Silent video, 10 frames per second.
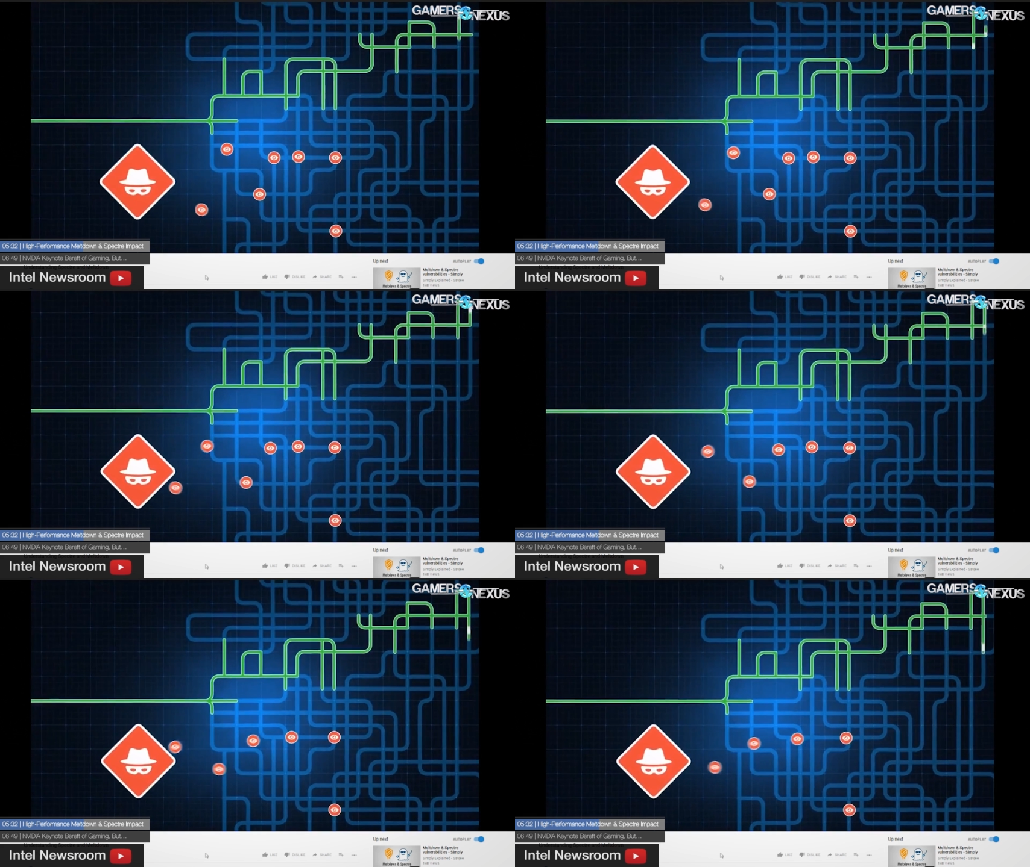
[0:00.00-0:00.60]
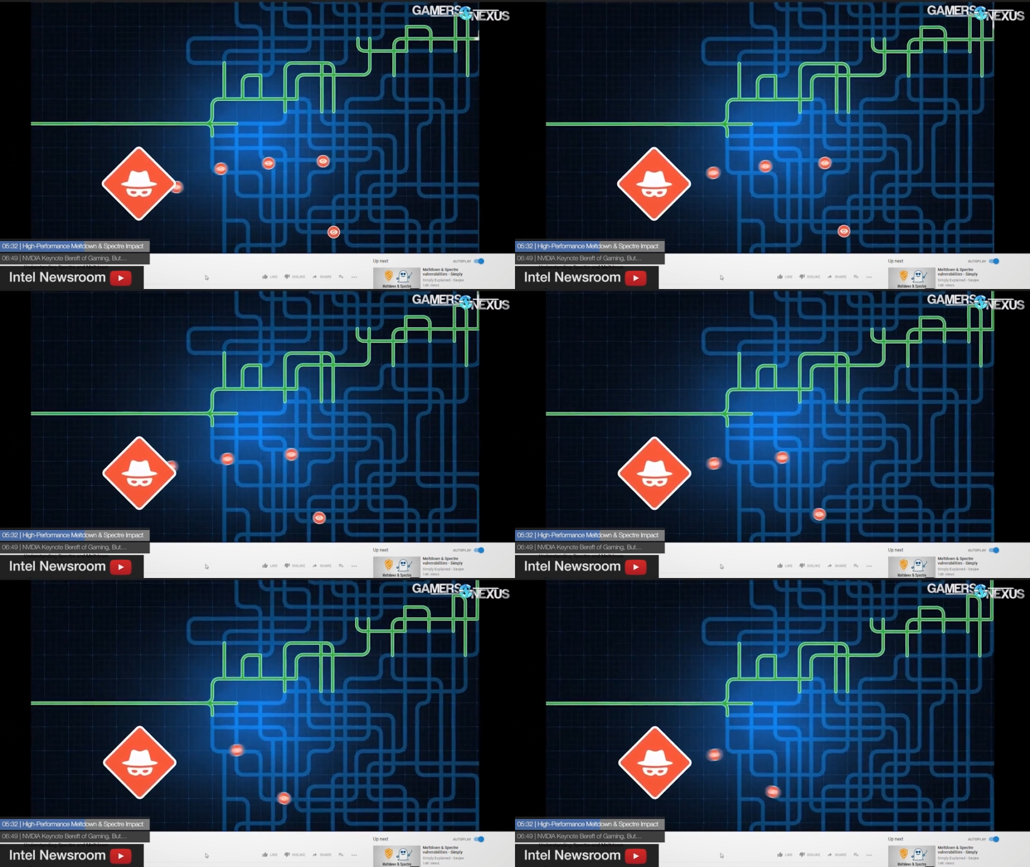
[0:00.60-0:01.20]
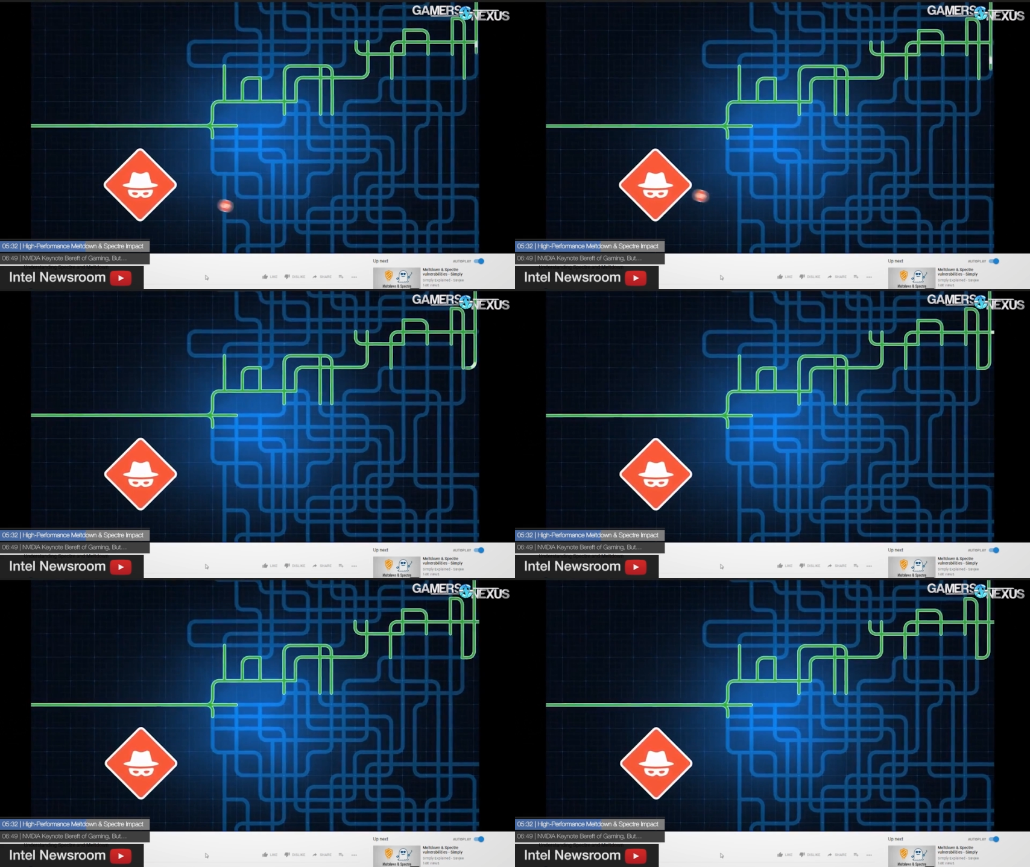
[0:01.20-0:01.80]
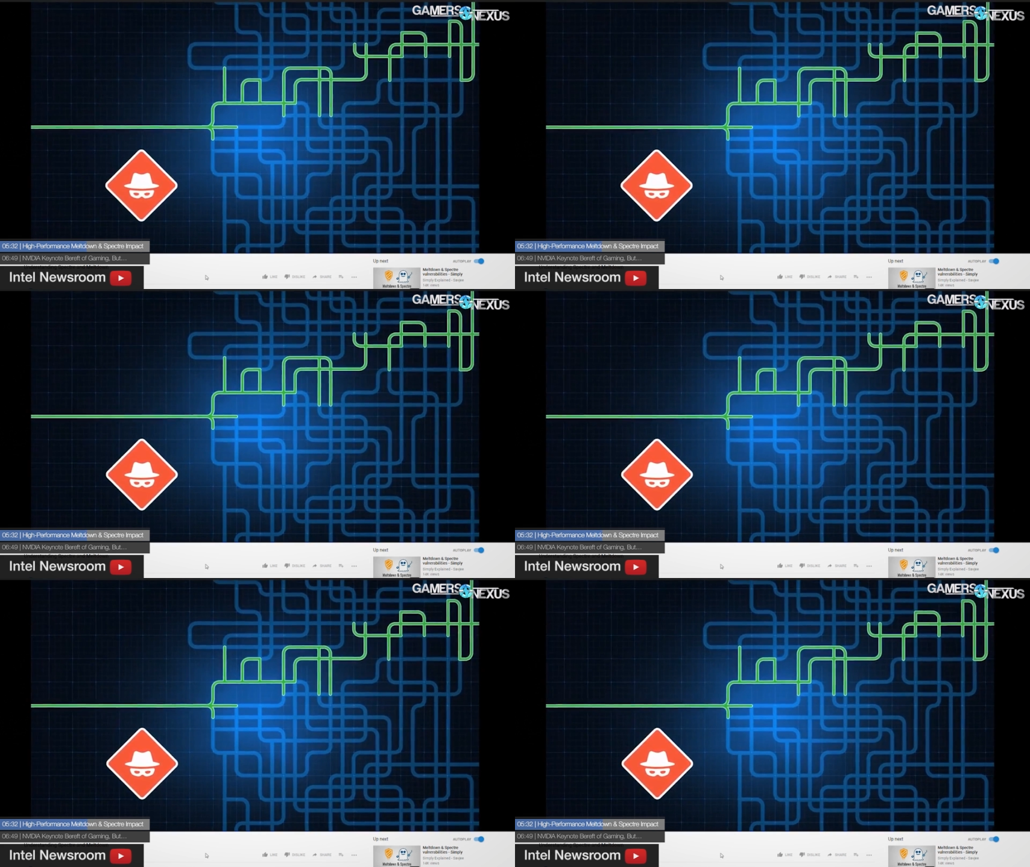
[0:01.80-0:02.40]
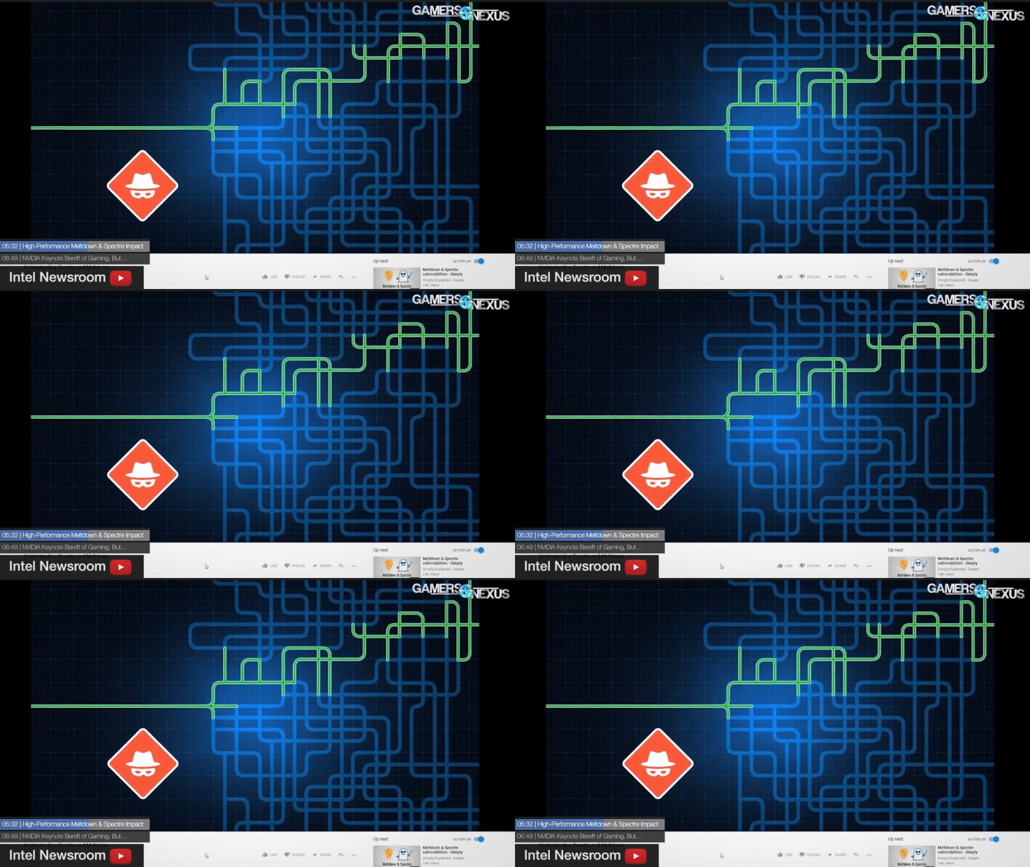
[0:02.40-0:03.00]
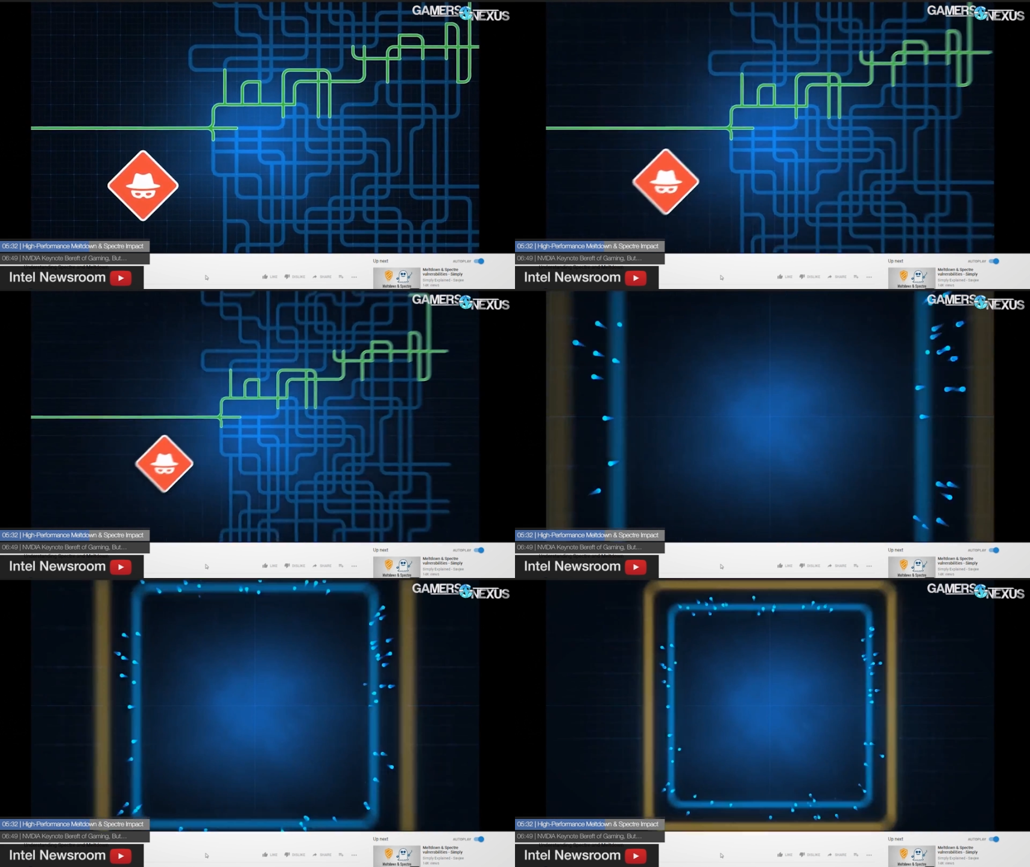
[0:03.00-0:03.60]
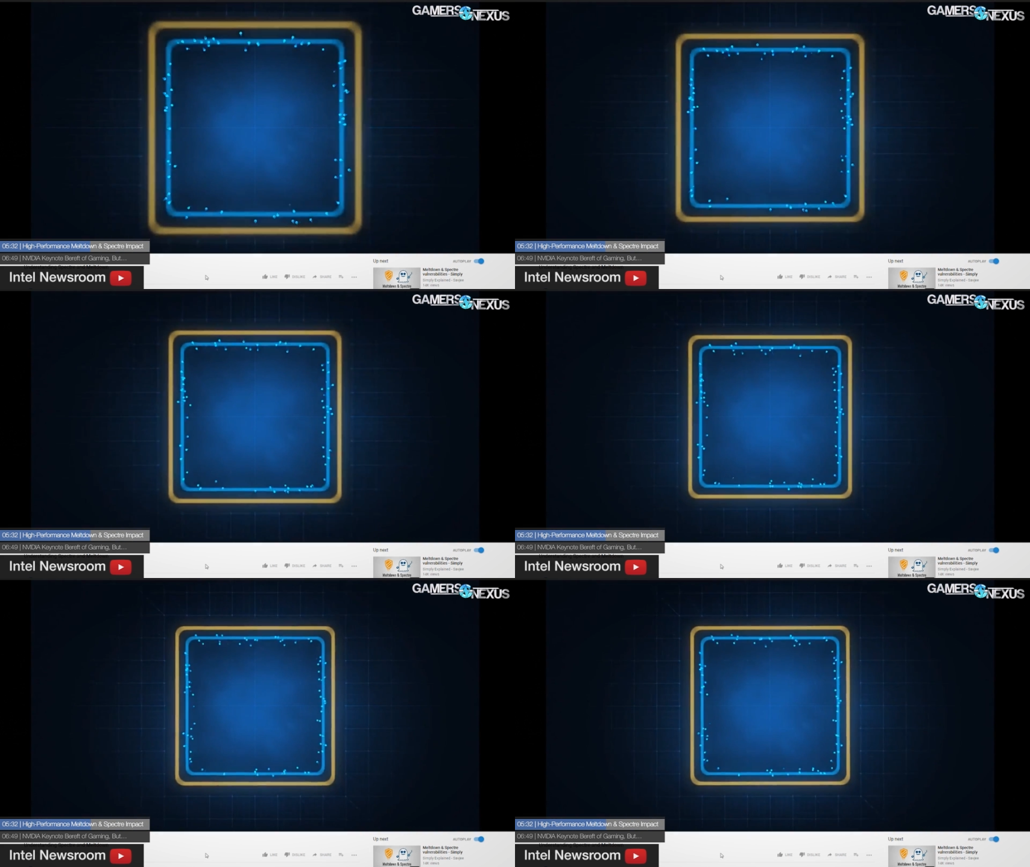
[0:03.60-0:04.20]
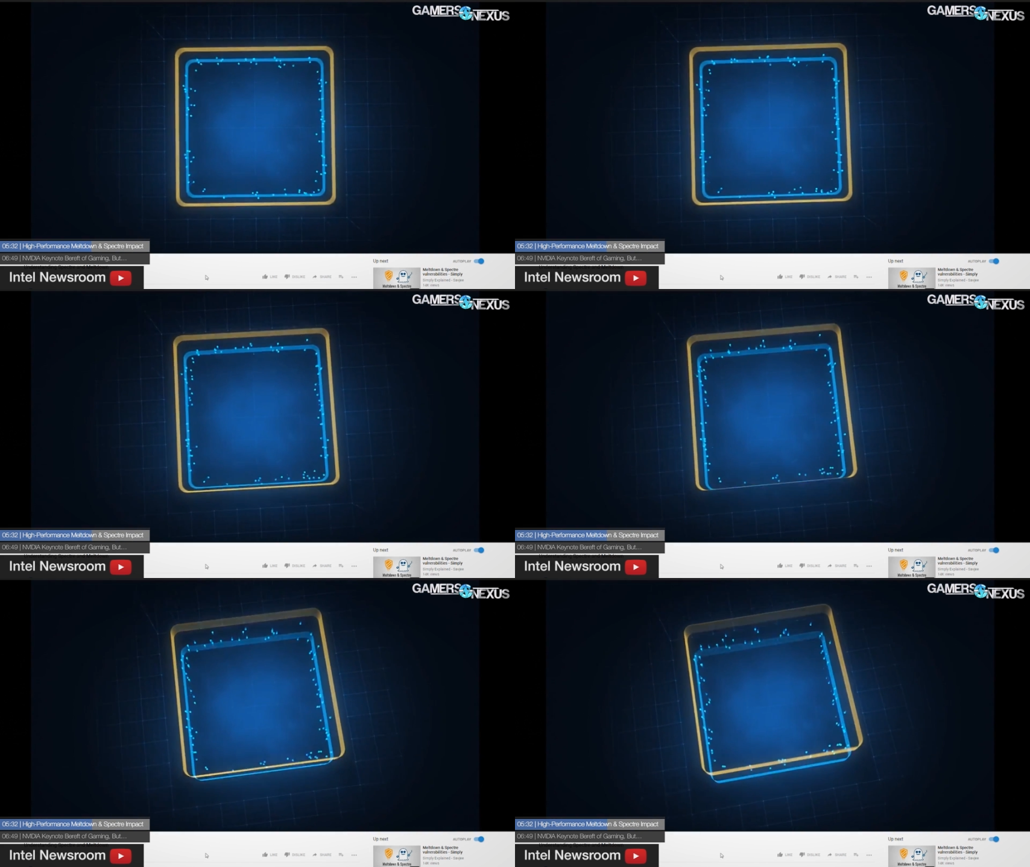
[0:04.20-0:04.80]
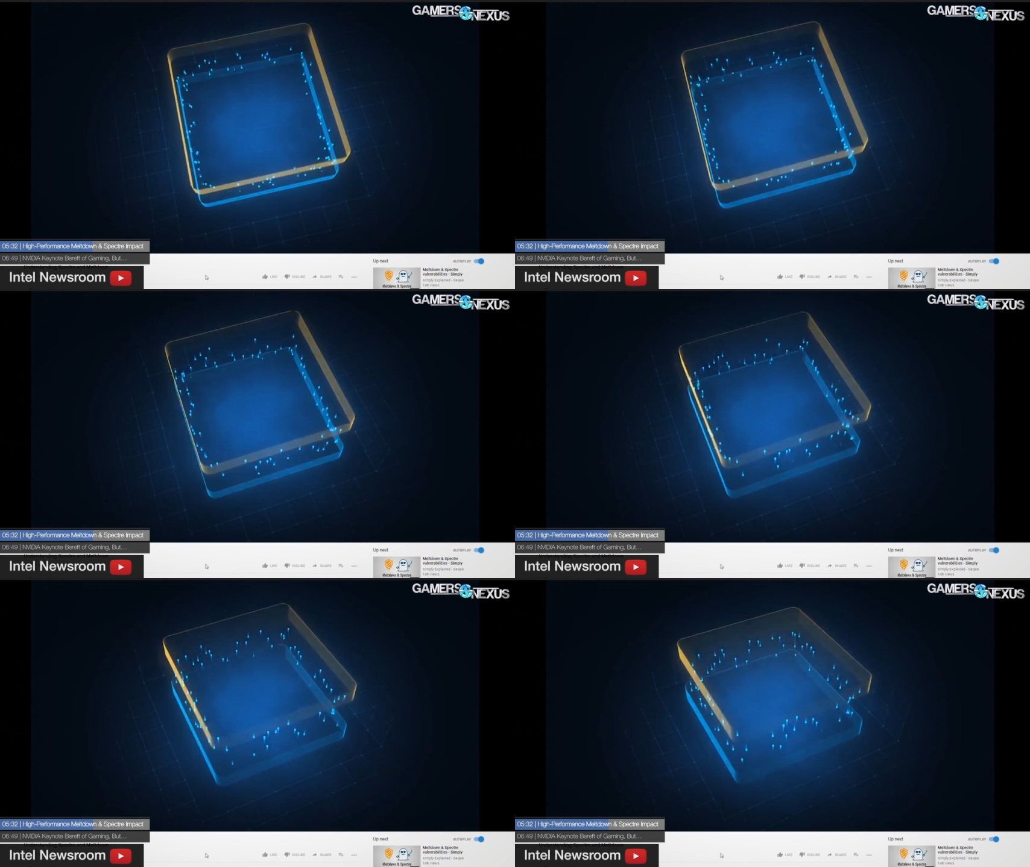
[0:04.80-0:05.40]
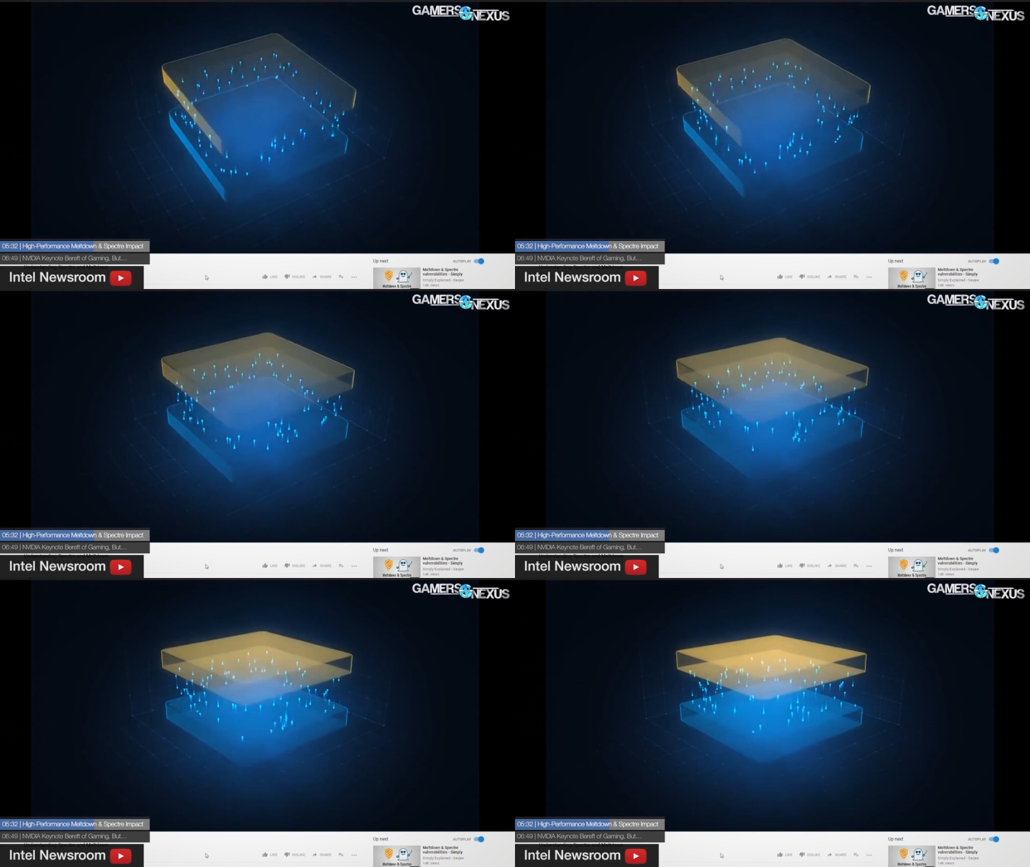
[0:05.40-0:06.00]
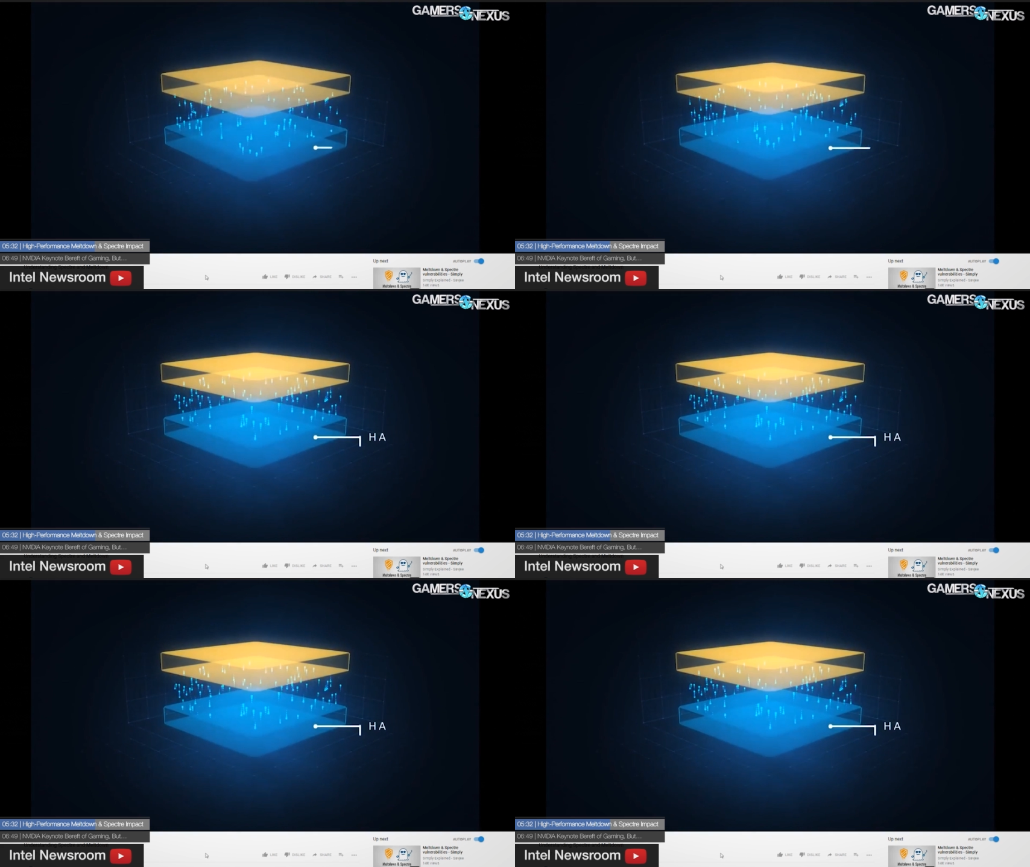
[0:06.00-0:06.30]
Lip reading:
(no speaker visible)